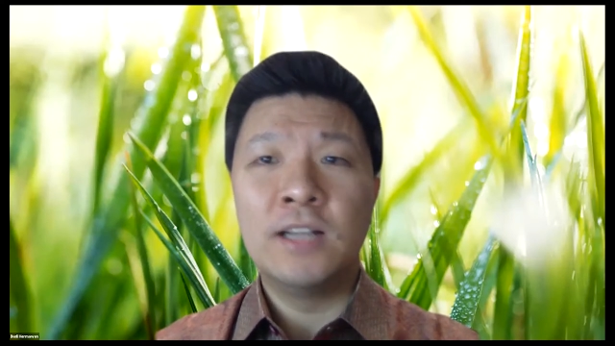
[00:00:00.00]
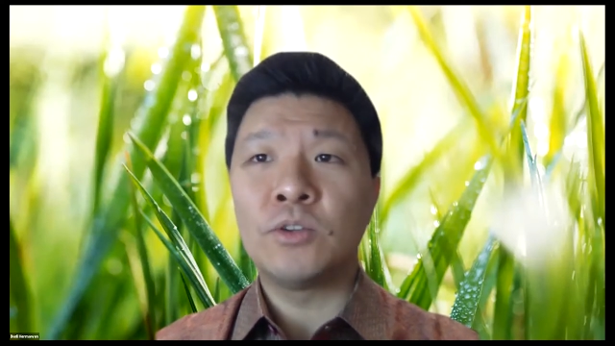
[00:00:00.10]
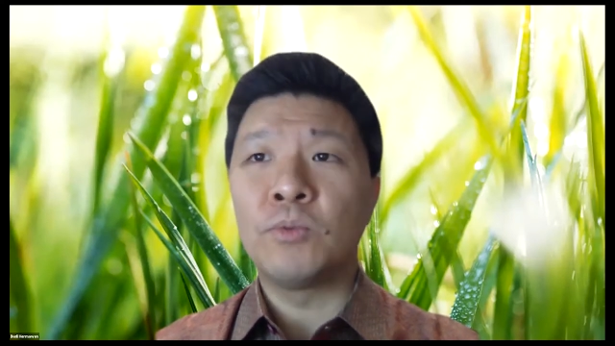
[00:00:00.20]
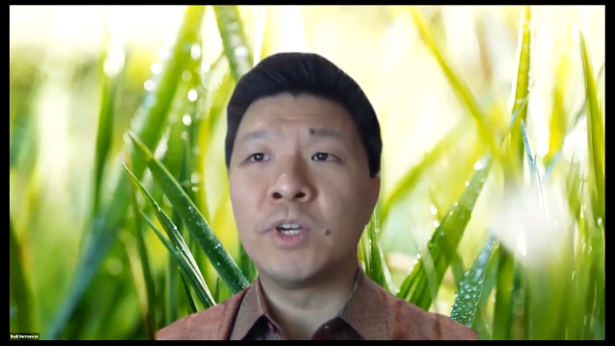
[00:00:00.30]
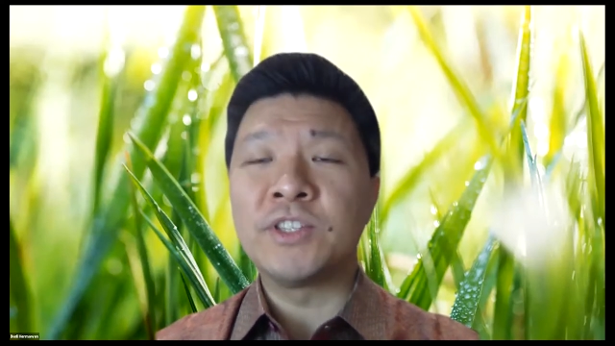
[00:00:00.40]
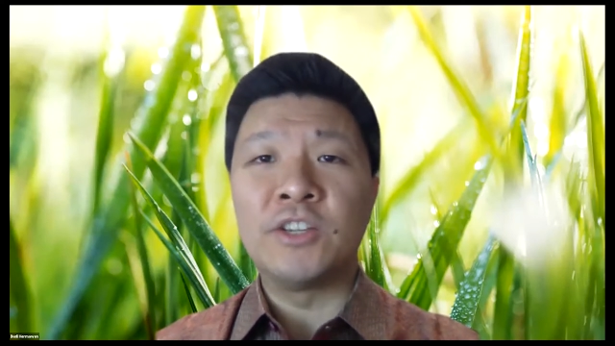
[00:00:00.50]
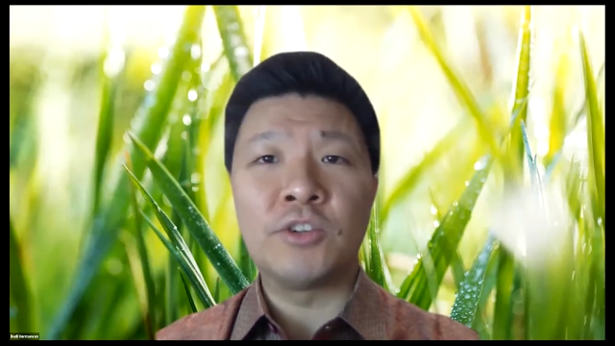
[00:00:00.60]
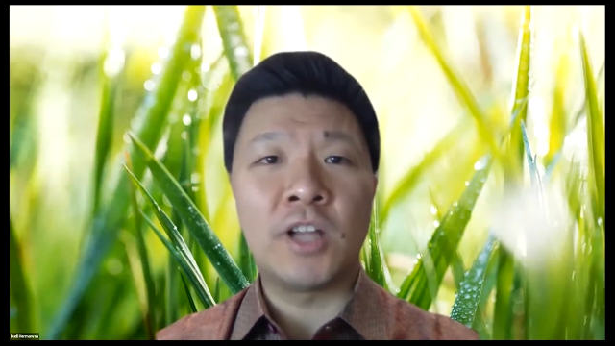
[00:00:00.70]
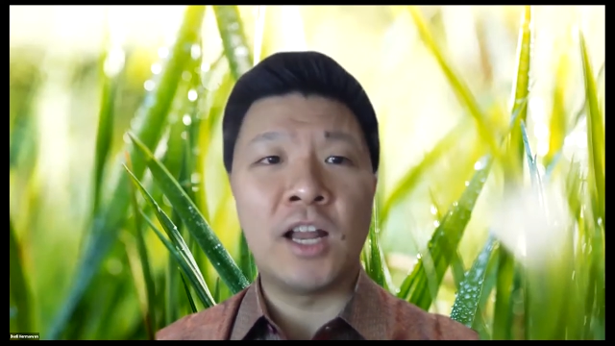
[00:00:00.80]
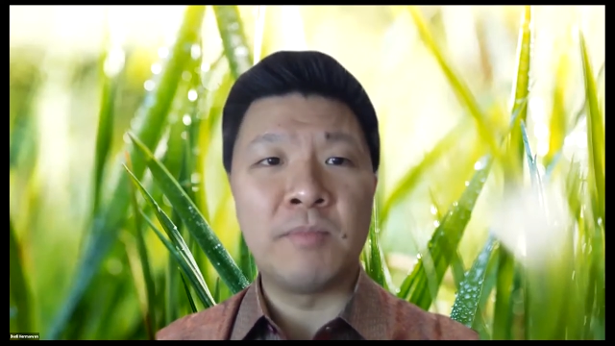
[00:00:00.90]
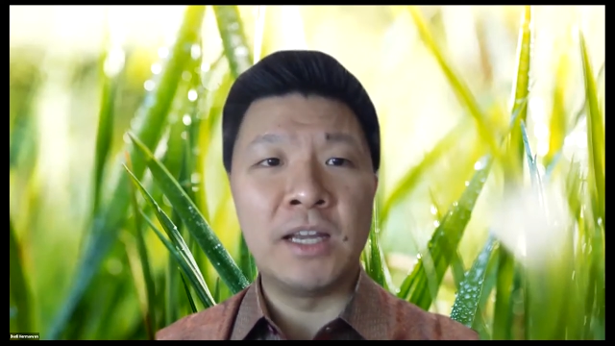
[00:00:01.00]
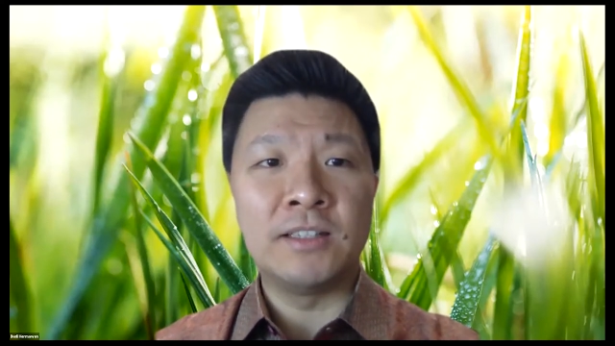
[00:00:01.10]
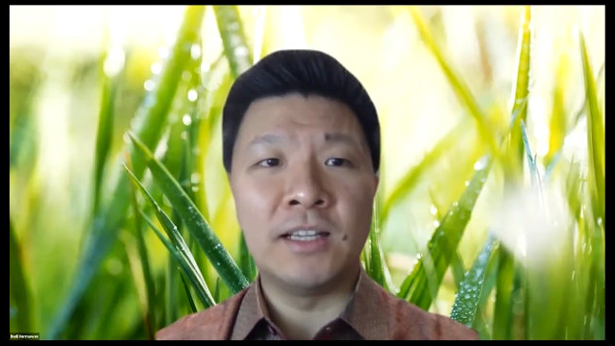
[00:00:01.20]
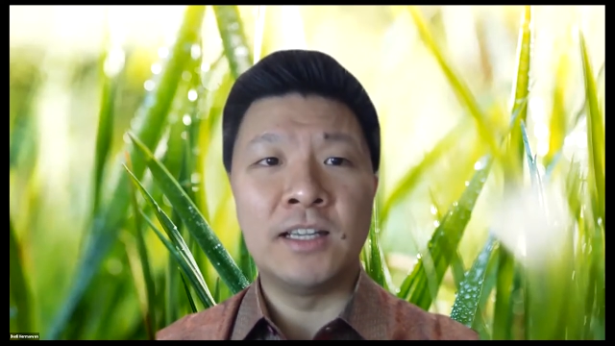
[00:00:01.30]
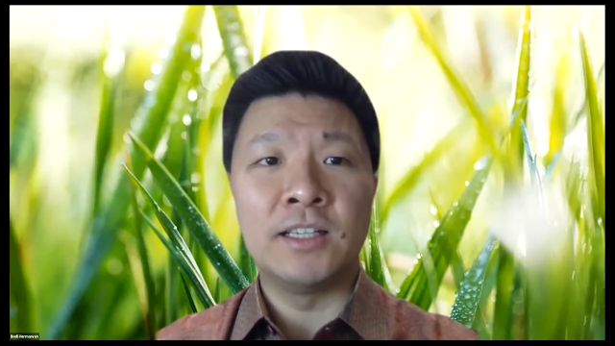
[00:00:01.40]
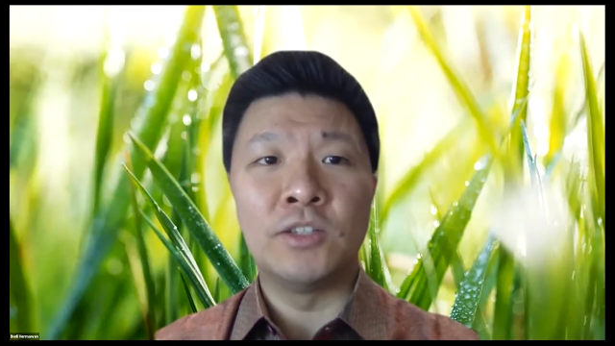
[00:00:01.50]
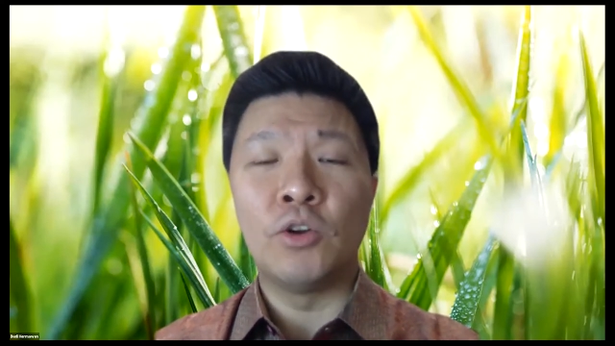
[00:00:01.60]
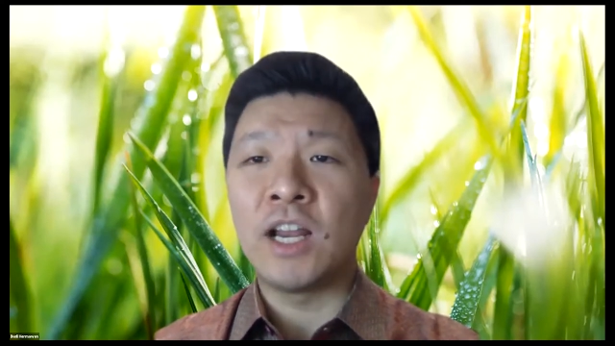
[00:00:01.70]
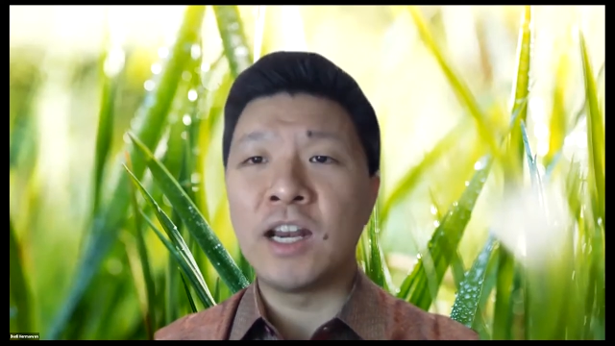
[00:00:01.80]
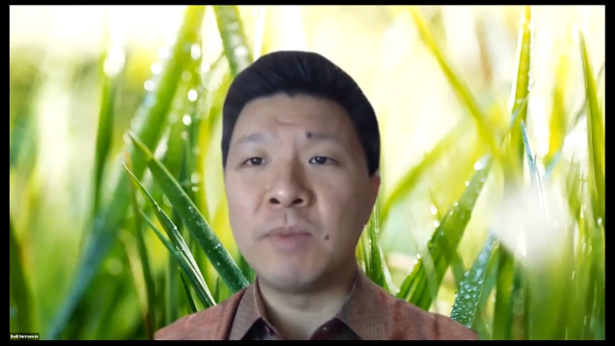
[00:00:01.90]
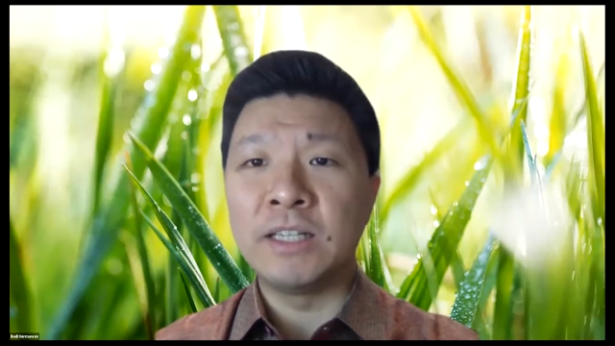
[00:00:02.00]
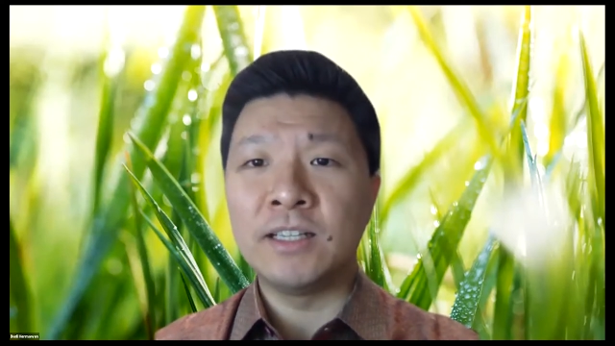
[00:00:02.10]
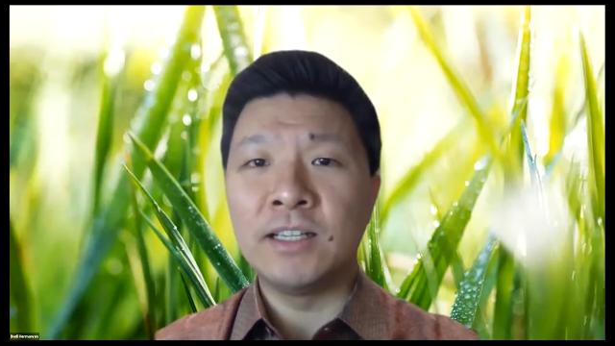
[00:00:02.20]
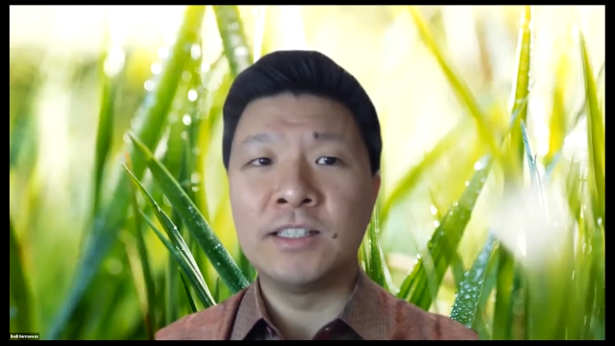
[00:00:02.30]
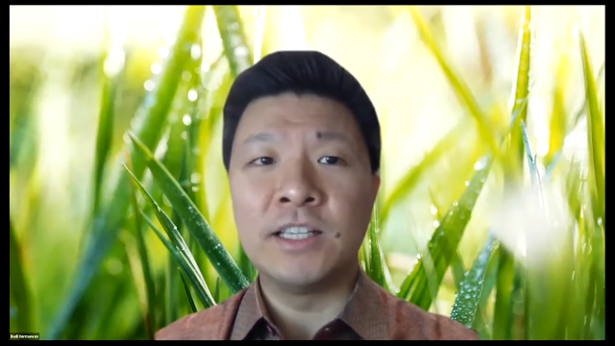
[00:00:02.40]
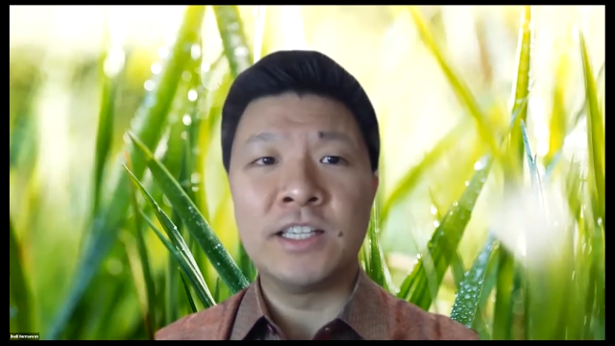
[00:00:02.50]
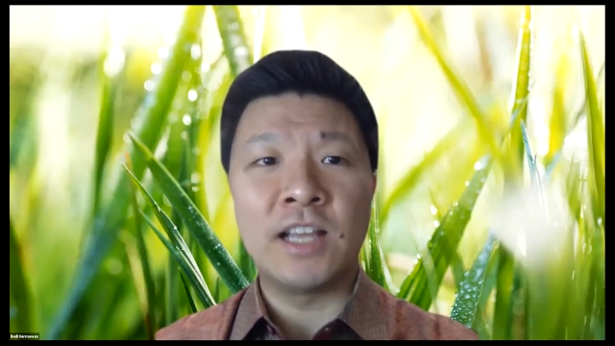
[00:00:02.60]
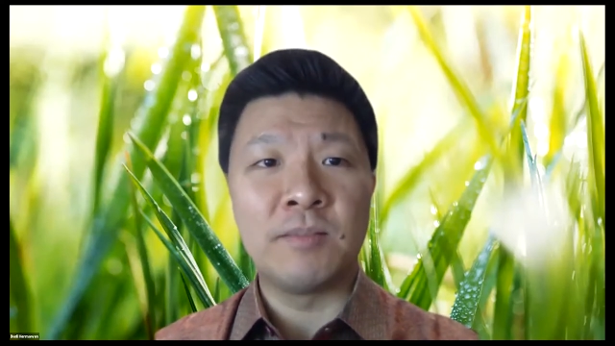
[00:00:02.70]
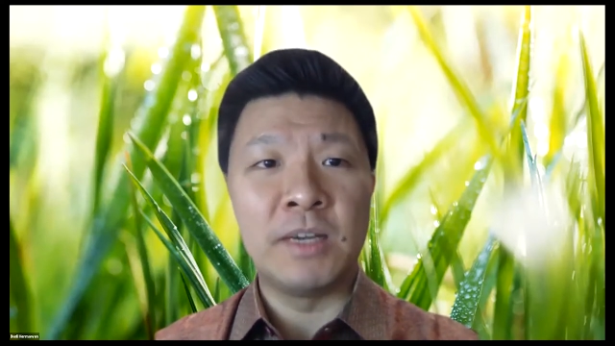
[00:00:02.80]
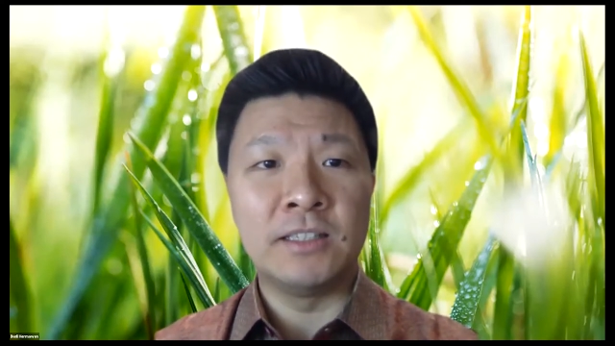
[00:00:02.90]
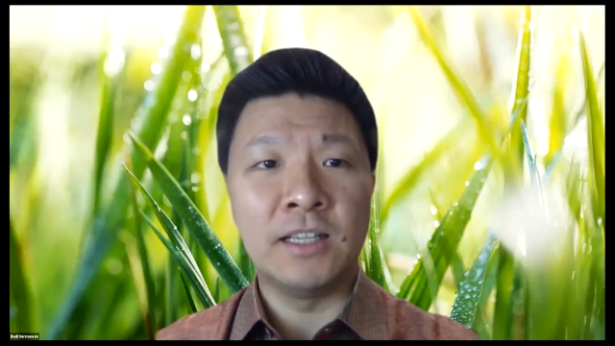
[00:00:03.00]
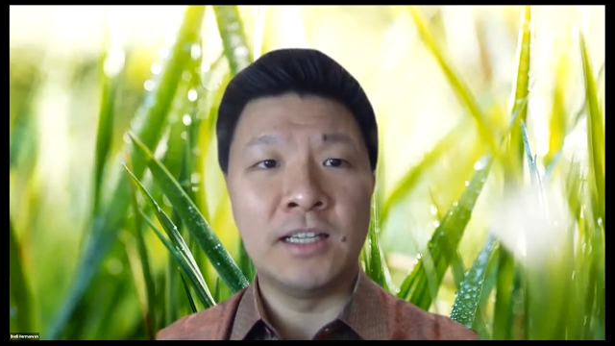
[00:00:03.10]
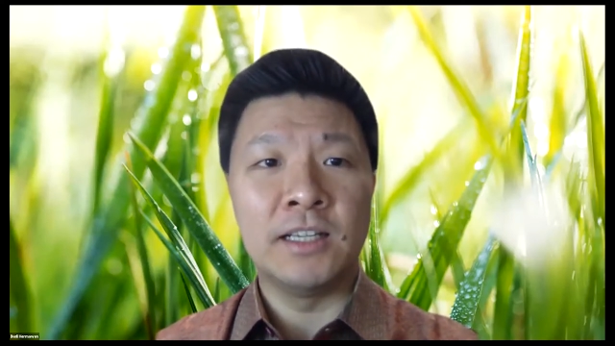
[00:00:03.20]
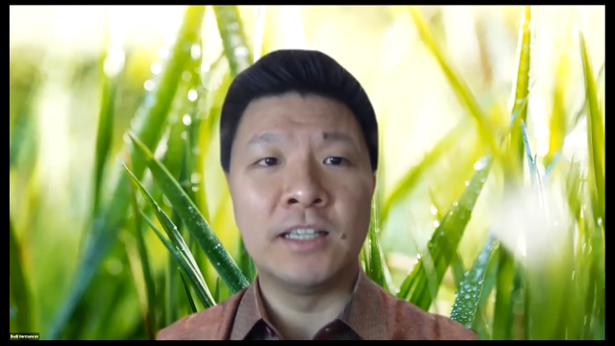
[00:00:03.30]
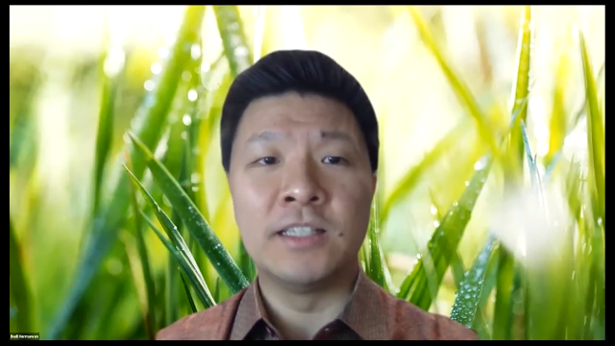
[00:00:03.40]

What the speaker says: So whether Central Kalimantan, North Kalimantan, East Kalimantan, and